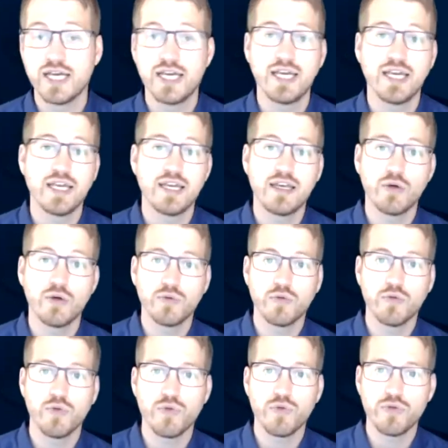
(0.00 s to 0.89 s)
Now,
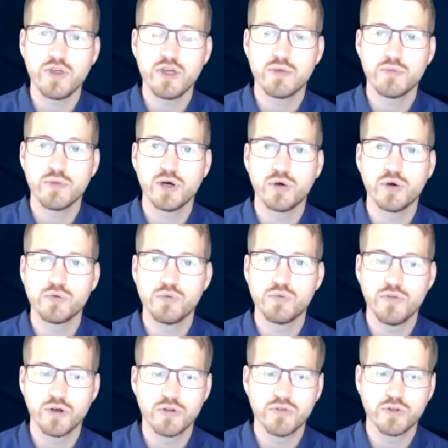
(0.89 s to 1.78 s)
think about
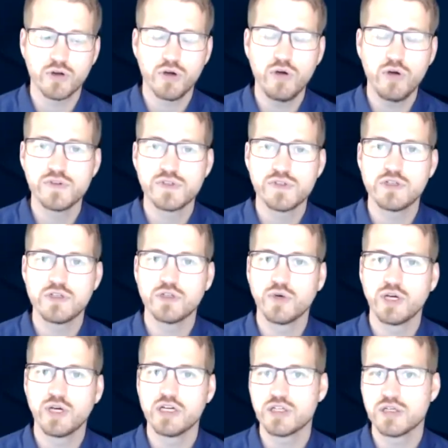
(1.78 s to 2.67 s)
the COVID
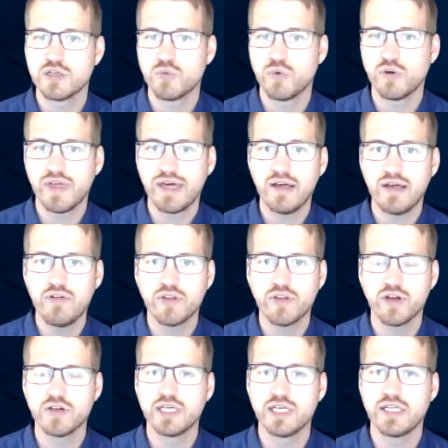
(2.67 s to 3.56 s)
situation with
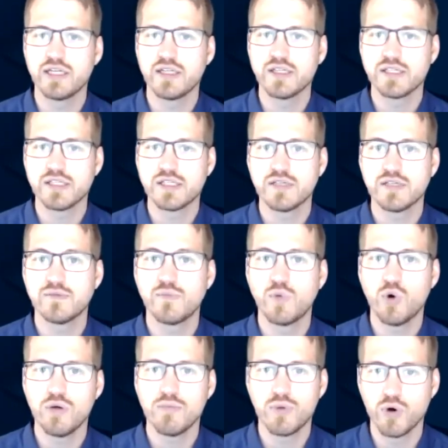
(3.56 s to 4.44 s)
healthcare data. This is even
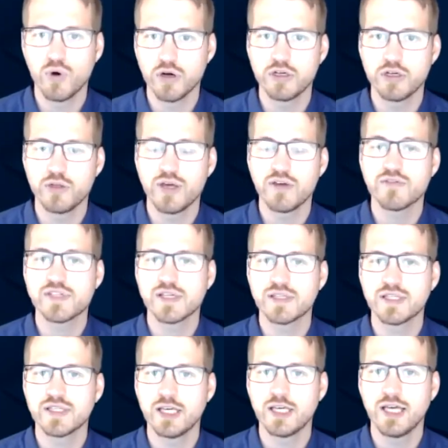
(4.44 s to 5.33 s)
more important. You have
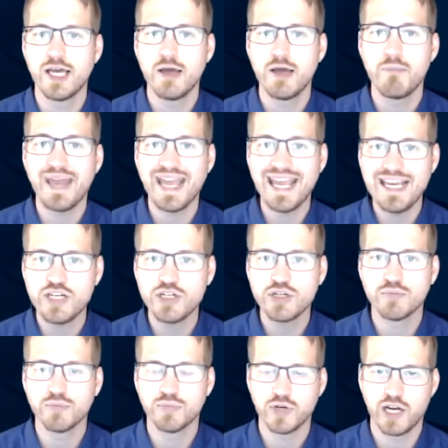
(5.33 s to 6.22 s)
suddenly
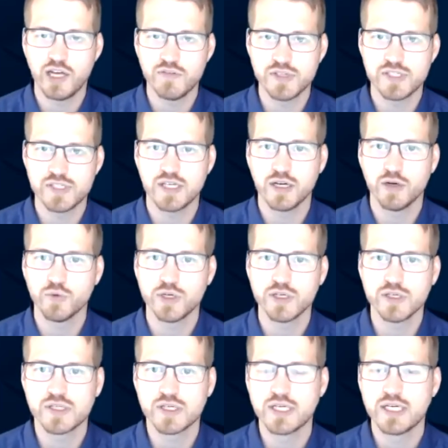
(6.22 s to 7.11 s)
patient privacy at
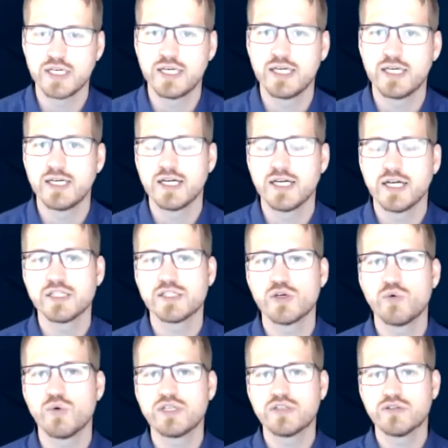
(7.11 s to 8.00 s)
risk. And
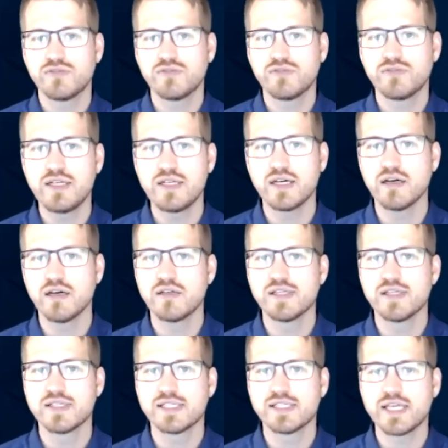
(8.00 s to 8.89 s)
so what Defend
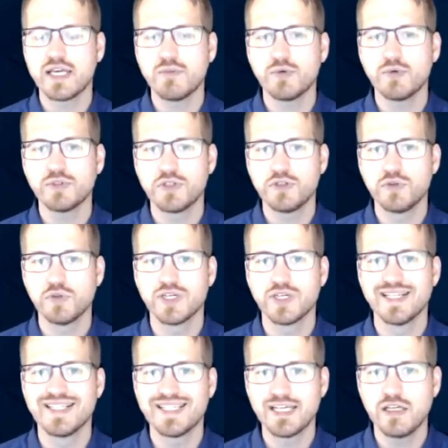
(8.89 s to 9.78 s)
does is it's able to
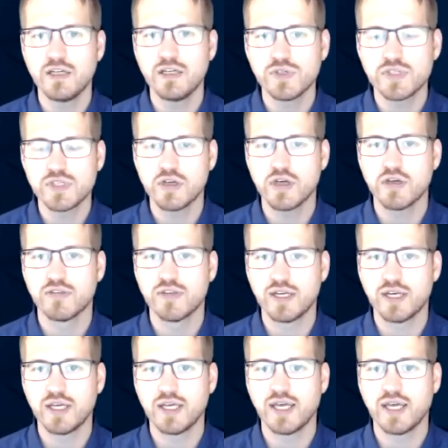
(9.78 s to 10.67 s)
continuously
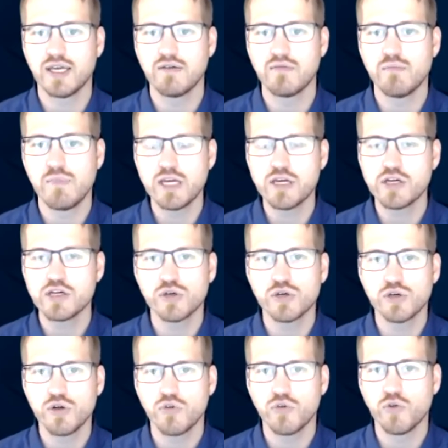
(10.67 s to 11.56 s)
authenticate, make
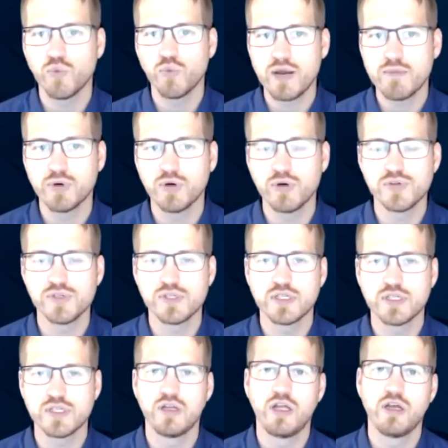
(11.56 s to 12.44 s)
sure you're the right
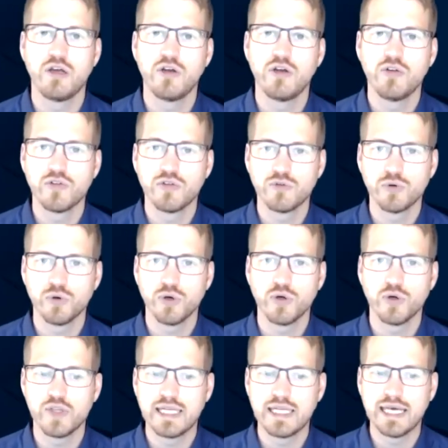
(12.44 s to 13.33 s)
person
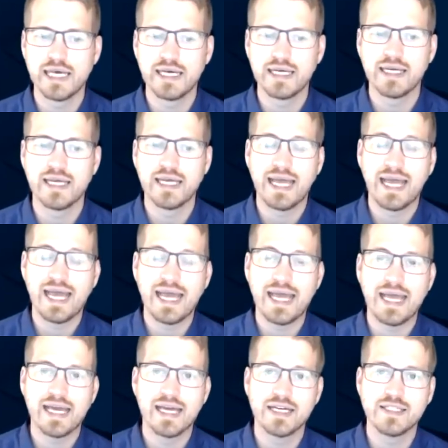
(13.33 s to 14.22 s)
throughout the day.
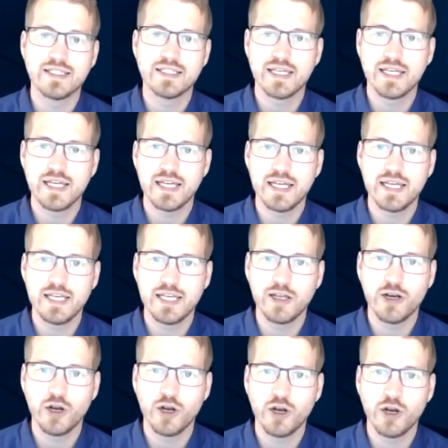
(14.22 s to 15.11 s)
And,
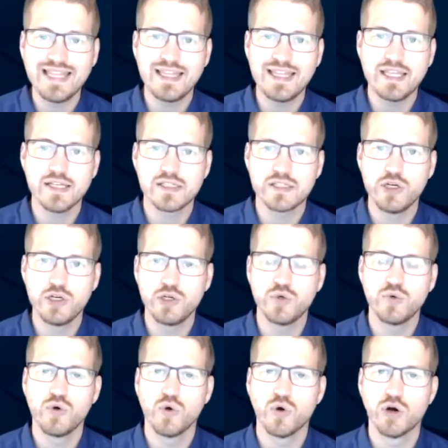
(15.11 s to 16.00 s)
you know, in this
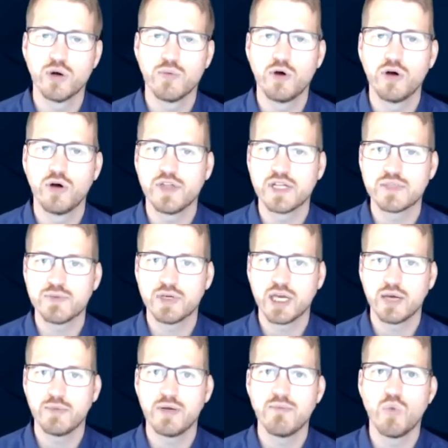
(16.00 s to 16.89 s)
new normal, that's
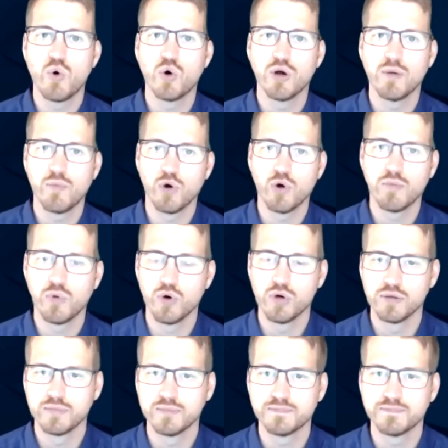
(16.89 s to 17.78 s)
becoming more and more important.